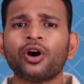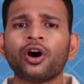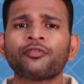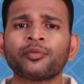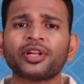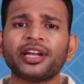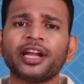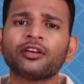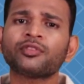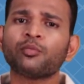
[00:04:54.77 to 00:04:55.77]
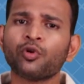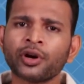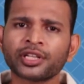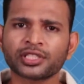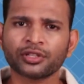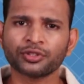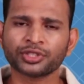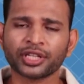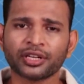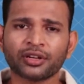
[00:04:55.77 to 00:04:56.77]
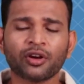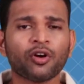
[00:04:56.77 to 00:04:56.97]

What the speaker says: or from the date of the board resolution,